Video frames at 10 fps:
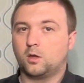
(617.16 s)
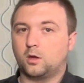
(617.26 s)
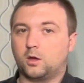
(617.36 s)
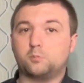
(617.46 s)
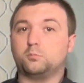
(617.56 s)

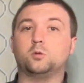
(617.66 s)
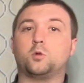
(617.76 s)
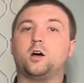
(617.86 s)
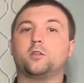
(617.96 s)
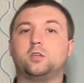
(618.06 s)
and
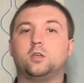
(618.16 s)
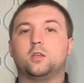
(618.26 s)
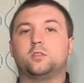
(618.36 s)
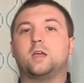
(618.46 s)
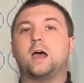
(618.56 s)
meanwhile the
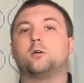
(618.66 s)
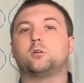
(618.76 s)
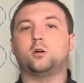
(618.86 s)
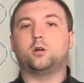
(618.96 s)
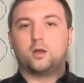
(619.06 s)
the
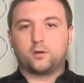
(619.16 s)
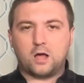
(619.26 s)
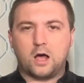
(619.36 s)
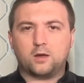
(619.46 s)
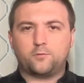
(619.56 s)
outer
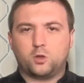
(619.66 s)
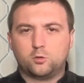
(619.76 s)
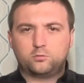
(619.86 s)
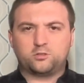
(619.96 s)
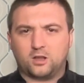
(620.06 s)
god
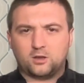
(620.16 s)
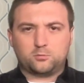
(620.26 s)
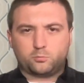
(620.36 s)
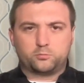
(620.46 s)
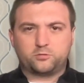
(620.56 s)
view
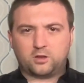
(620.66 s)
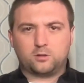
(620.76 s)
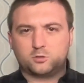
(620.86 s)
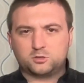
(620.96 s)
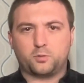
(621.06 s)
sand,
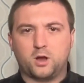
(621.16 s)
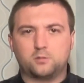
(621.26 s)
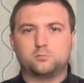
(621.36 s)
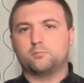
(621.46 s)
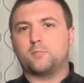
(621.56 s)
sandwich
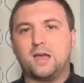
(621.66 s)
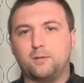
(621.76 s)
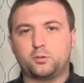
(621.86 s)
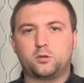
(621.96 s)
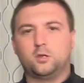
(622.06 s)
bread map